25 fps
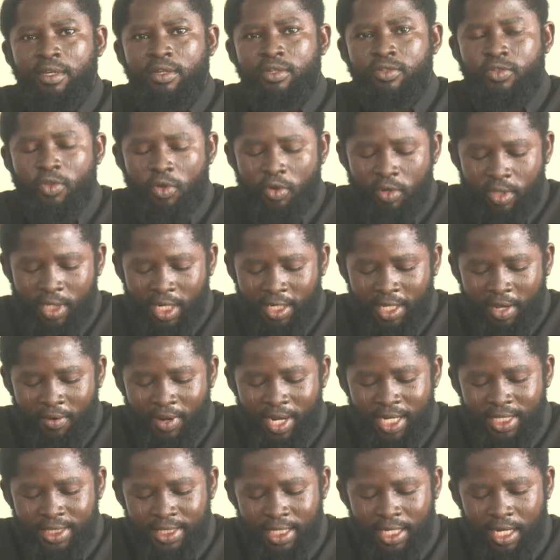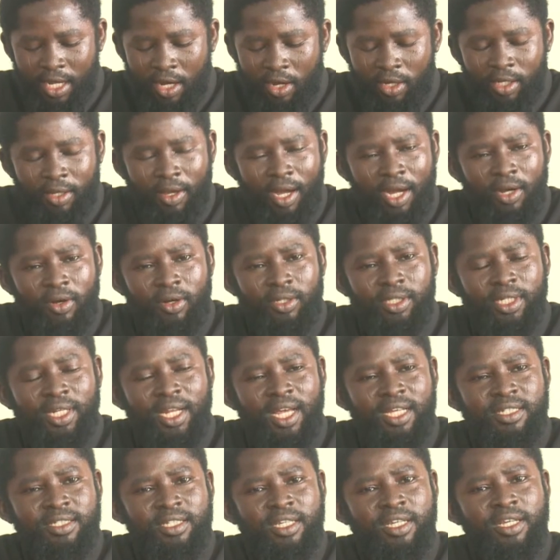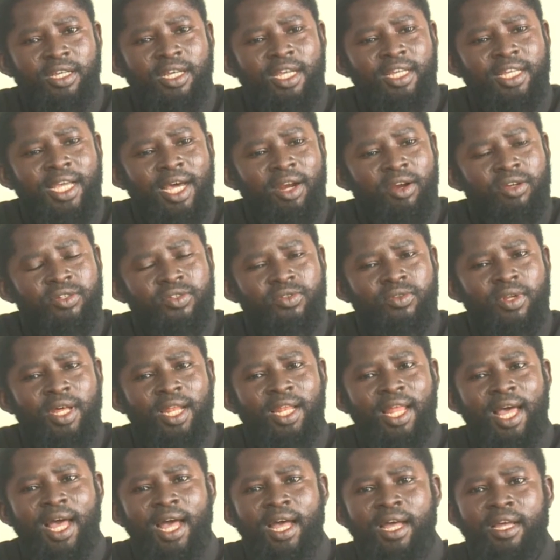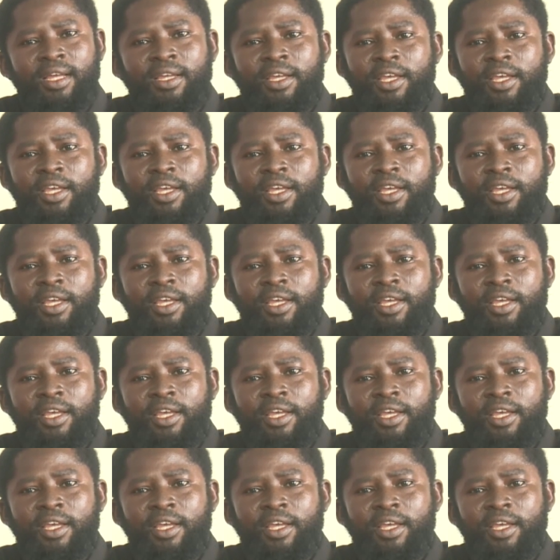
So now that one I tell him, other one tell him, say, Ya Rasulallah,